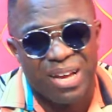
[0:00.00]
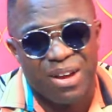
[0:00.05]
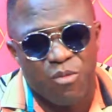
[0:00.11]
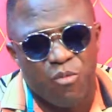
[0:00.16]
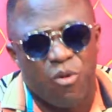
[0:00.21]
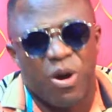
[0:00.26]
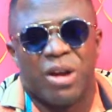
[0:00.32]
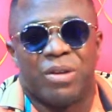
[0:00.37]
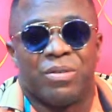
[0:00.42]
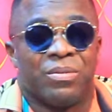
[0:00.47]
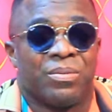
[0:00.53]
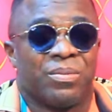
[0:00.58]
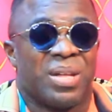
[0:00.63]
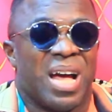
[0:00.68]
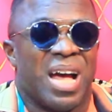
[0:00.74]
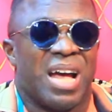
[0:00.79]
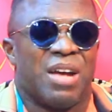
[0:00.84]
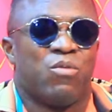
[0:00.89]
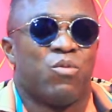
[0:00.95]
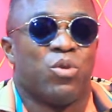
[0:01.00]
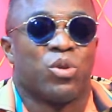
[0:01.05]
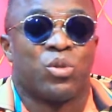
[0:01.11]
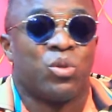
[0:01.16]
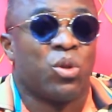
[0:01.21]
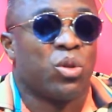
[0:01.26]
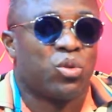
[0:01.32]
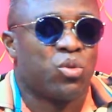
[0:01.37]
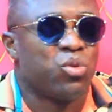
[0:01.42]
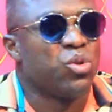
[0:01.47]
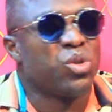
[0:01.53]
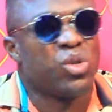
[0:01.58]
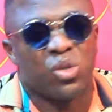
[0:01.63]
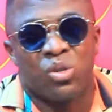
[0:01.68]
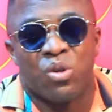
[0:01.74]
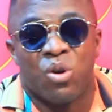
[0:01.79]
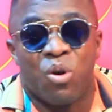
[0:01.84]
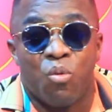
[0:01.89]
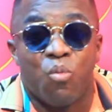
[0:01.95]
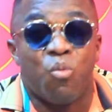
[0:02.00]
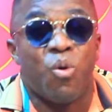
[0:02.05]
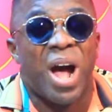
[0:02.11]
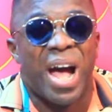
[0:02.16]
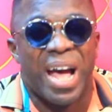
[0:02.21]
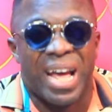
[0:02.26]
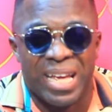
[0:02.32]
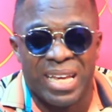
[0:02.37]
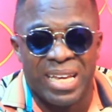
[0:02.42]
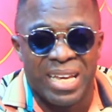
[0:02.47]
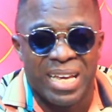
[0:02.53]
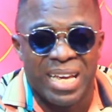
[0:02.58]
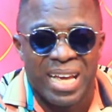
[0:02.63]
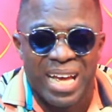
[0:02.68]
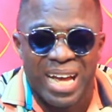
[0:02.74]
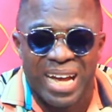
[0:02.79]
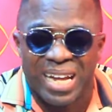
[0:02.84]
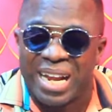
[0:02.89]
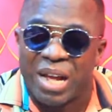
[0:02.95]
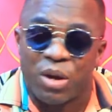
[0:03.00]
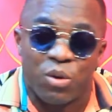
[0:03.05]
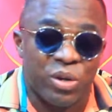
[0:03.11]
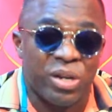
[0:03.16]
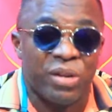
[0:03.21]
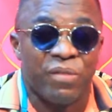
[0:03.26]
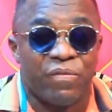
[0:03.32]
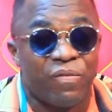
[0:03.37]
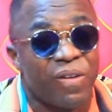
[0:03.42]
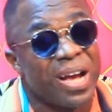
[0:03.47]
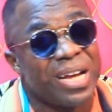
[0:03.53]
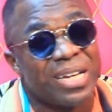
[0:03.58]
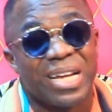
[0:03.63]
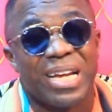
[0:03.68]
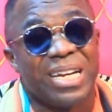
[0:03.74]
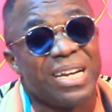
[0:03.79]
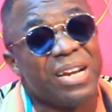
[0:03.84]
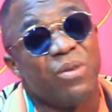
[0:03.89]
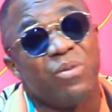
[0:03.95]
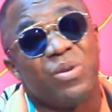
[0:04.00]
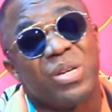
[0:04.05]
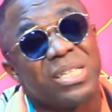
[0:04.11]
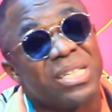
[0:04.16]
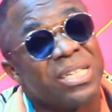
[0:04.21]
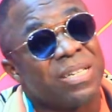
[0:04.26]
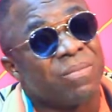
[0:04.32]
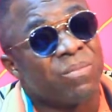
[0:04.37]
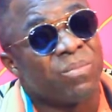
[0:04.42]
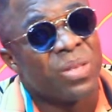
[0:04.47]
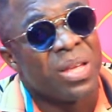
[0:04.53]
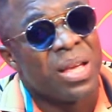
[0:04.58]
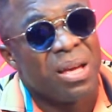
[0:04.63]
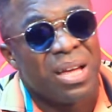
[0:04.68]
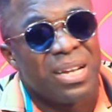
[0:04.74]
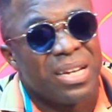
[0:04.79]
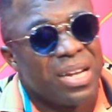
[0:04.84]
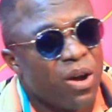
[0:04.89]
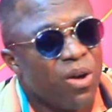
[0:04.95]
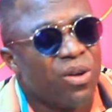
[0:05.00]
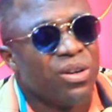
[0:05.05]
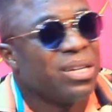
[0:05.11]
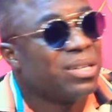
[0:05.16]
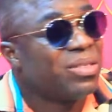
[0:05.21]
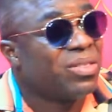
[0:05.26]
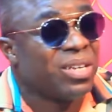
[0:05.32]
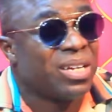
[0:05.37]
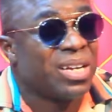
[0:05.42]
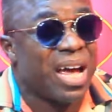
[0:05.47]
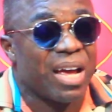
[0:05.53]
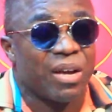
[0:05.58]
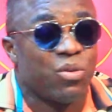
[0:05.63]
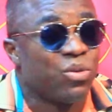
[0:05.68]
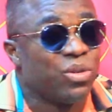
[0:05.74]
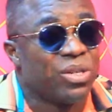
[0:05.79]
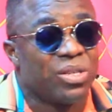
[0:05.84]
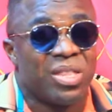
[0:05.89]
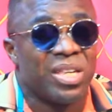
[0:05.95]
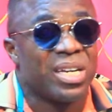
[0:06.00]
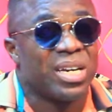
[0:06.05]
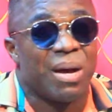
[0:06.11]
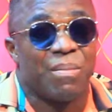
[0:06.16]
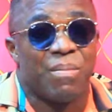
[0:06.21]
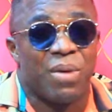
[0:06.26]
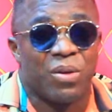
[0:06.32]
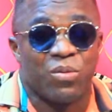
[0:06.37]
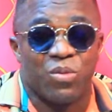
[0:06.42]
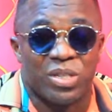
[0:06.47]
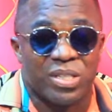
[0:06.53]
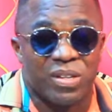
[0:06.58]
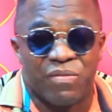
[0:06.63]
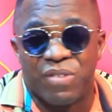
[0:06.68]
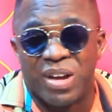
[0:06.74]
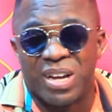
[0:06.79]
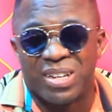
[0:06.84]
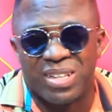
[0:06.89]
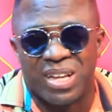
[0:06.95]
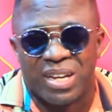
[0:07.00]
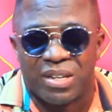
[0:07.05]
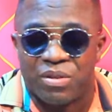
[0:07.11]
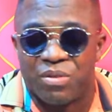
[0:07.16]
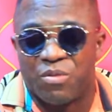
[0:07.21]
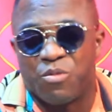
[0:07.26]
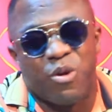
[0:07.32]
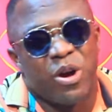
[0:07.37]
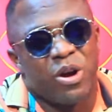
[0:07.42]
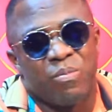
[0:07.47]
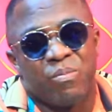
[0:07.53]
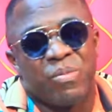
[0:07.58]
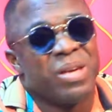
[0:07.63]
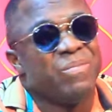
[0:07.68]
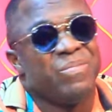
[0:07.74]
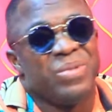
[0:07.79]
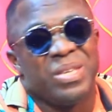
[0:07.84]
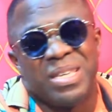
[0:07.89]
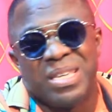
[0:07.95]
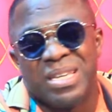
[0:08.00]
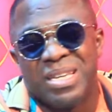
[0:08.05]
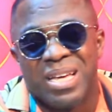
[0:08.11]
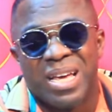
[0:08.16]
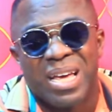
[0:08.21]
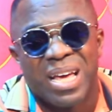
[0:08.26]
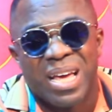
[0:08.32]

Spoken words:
Well, I was not too sure why, and I couldn't find any reason. The only thing I could think about was the fact that, well, maybe